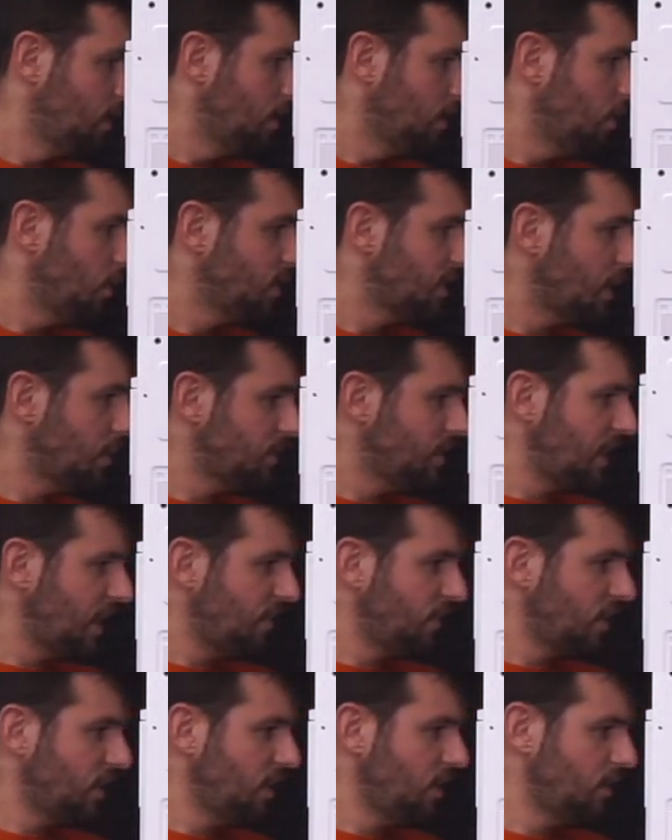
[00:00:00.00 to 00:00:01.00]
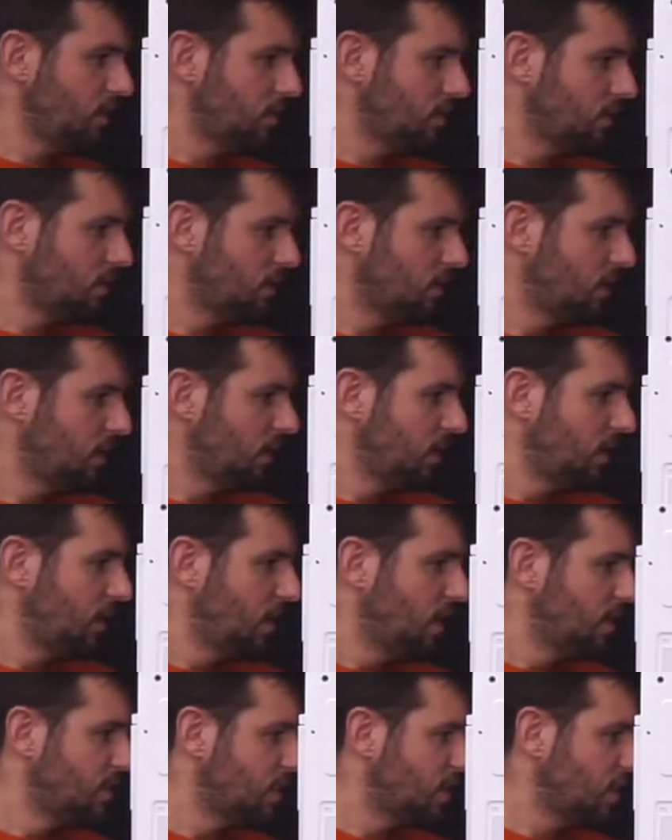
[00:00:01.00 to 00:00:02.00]
What's up, Devin?
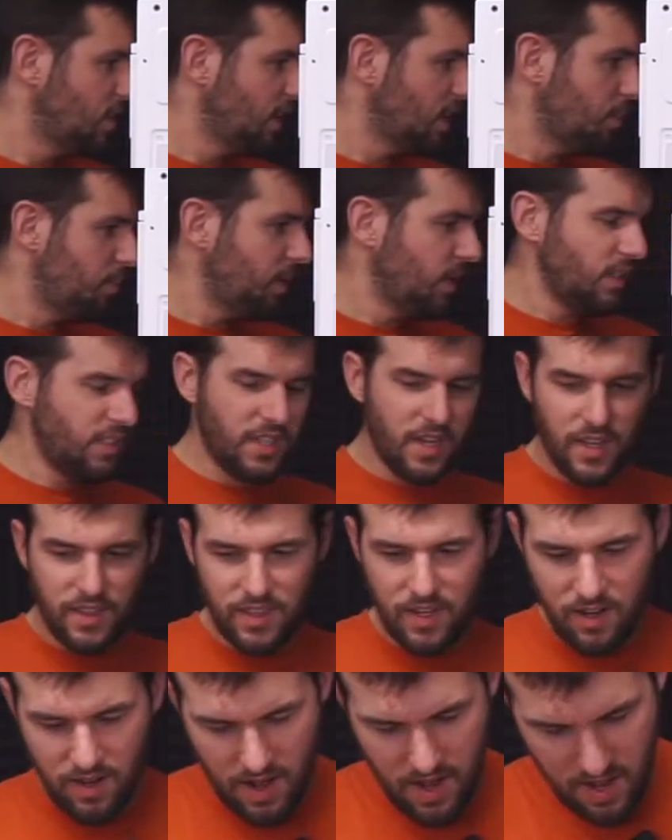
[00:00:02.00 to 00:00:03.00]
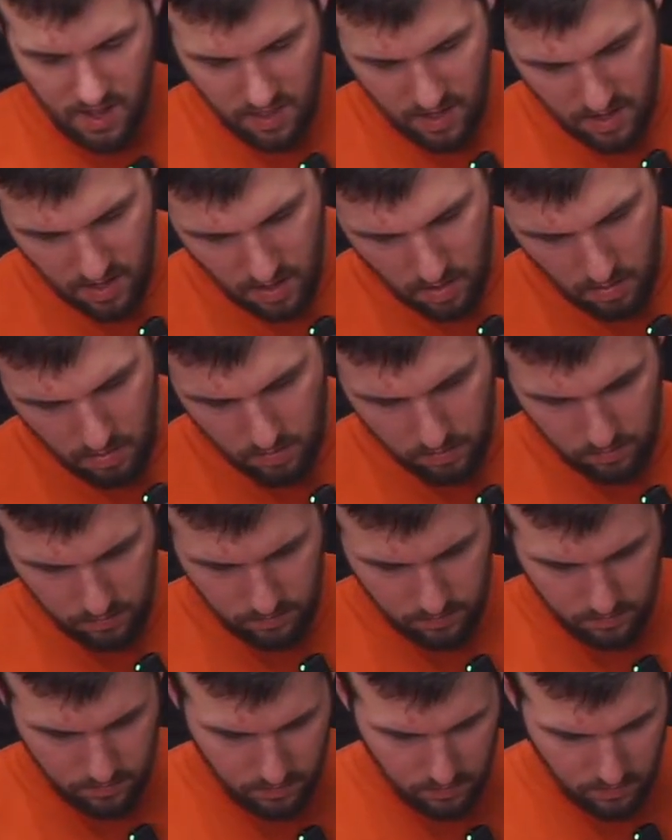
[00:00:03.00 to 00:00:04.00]
It's a good looking build you got there. Hey, thank you.
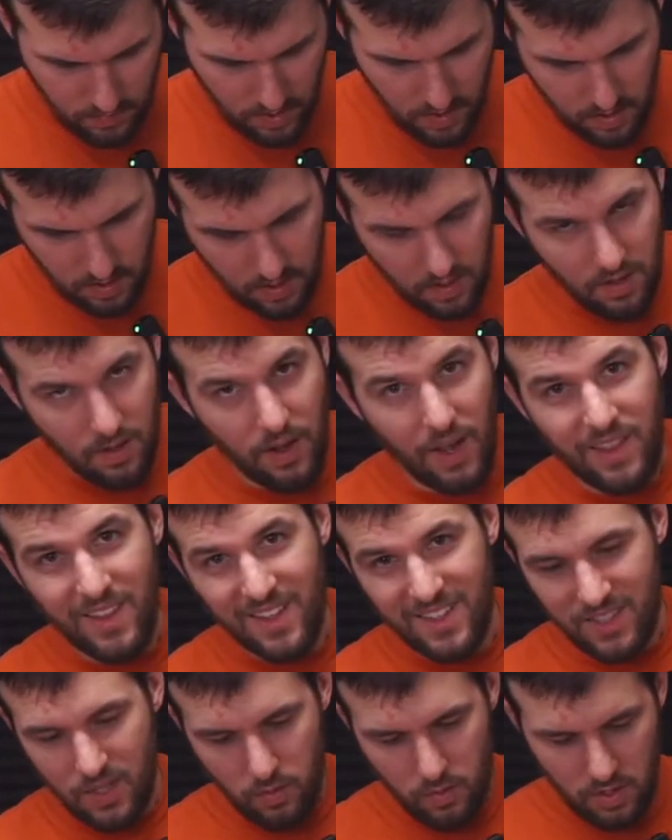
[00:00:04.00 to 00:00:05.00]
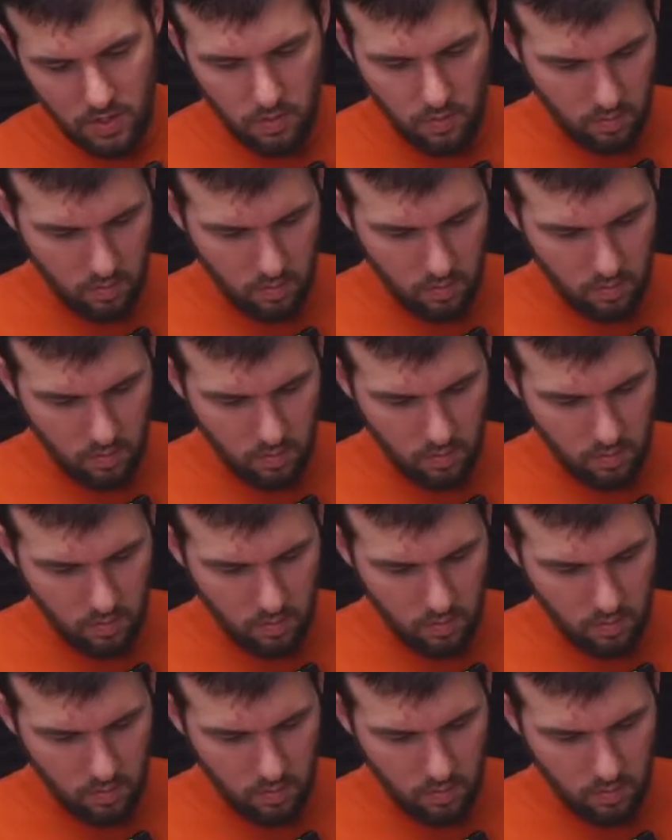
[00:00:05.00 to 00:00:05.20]
I think so too.